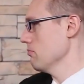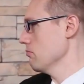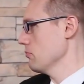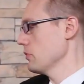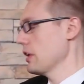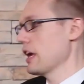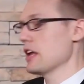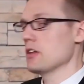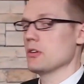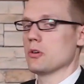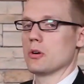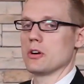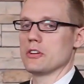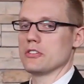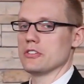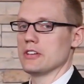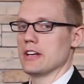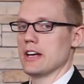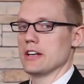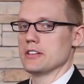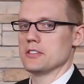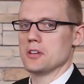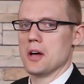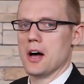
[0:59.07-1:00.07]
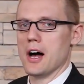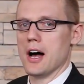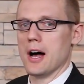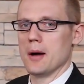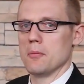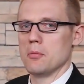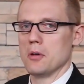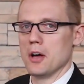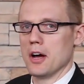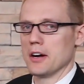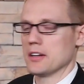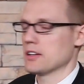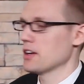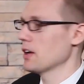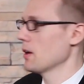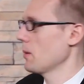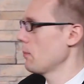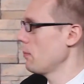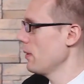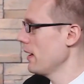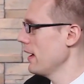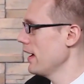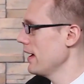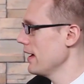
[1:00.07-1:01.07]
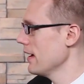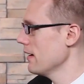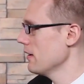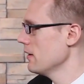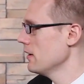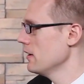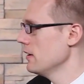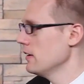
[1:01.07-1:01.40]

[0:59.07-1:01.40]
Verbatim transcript: Landlord says, I'm not going to pay.